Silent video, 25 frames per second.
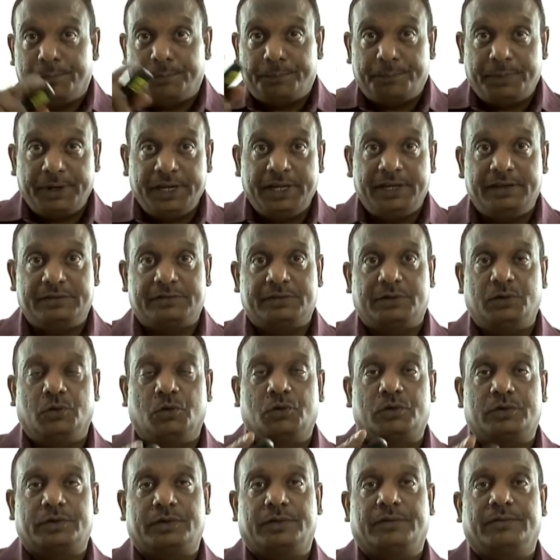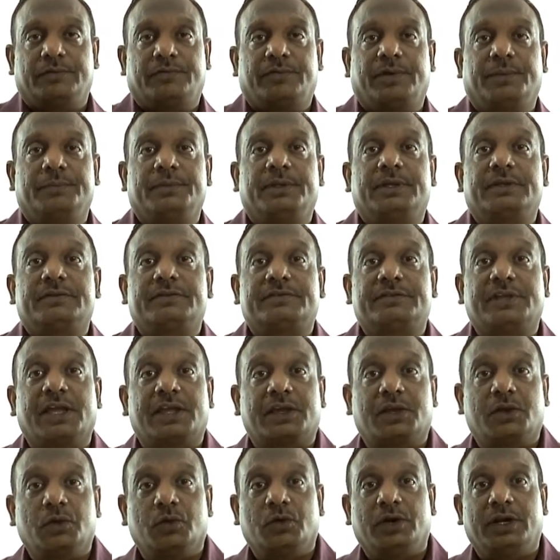please look from the
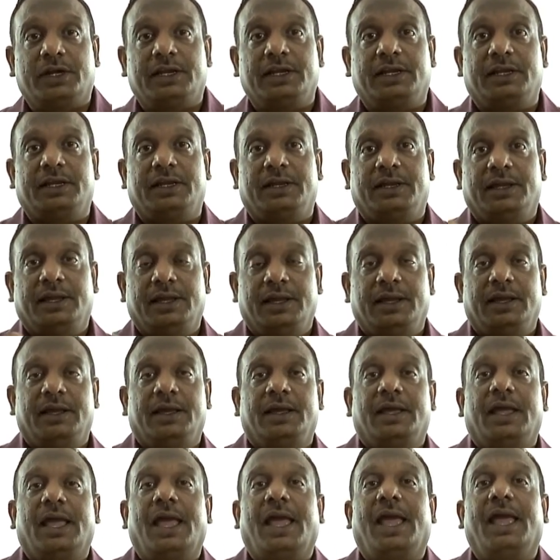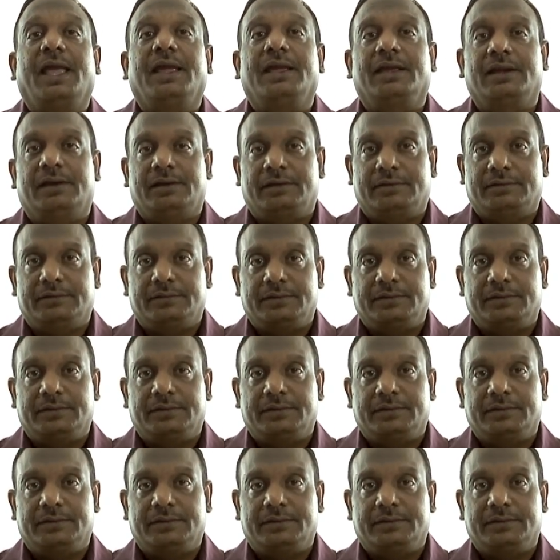security angle,